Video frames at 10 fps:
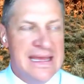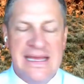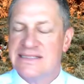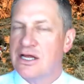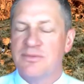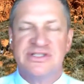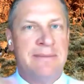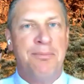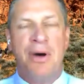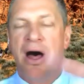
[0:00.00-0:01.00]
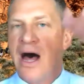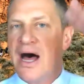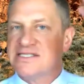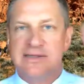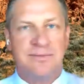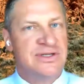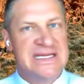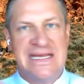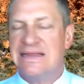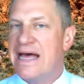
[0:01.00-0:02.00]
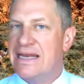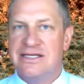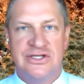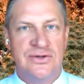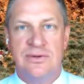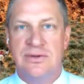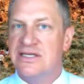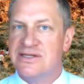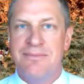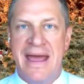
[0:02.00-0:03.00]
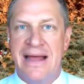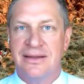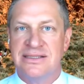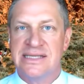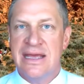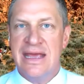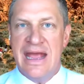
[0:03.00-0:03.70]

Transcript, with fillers: it's almost impossible to get that into into balance.